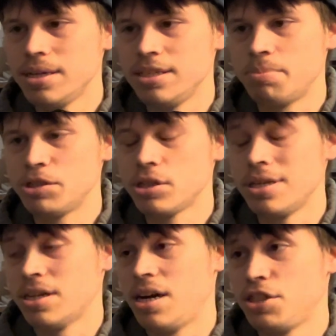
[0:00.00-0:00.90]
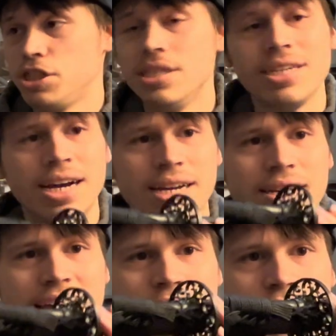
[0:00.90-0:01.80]
especially a tachi, to kind of
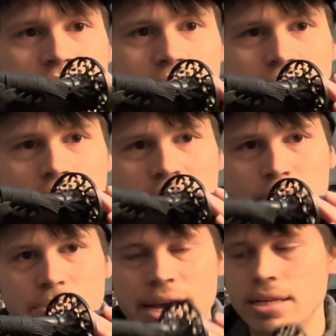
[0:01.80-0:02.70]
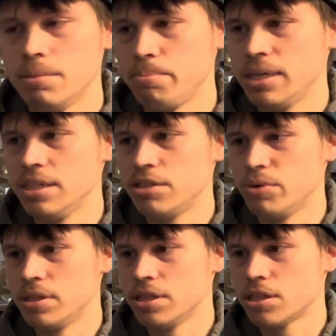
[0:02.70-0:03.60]
have a companion piece
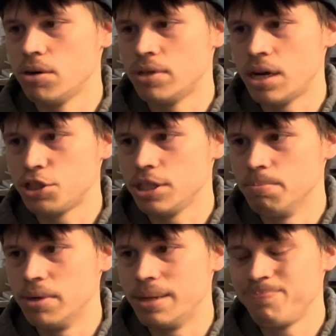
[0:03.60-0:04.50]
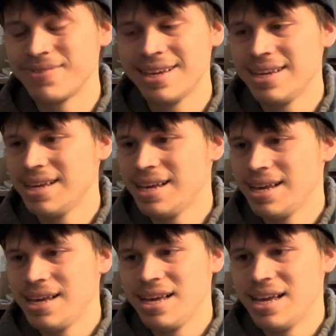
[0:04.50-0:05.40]
with this Kodachi. But
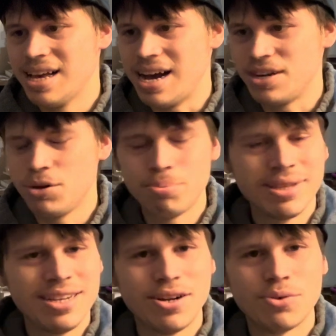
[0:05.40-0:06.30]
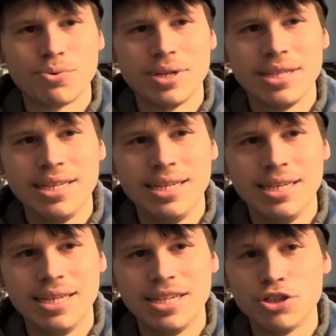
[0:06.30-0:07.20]
I don't plan on really
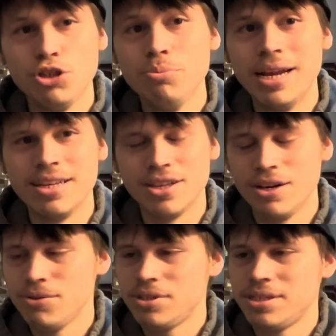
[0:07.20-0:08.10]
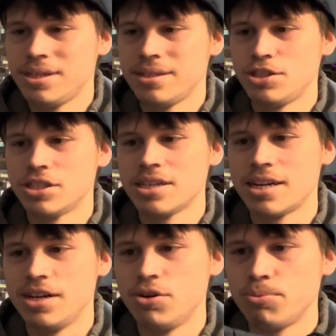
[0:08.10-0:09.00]
getting too many of those. Just like
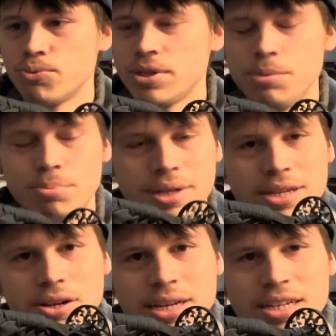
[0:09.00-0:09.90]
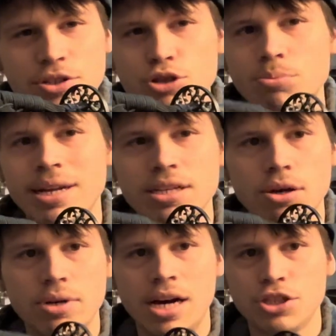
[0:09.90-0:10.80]
I don't really plan on getting too many
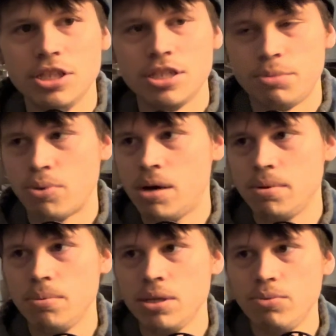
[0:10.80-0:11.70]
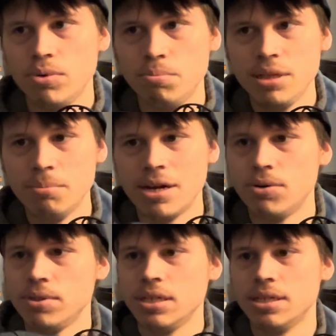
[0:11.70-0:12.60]
Kodachis. This probably will be my
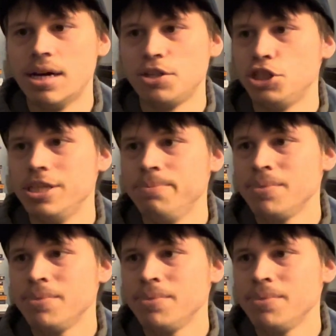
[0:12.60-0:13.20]
only Kodachi.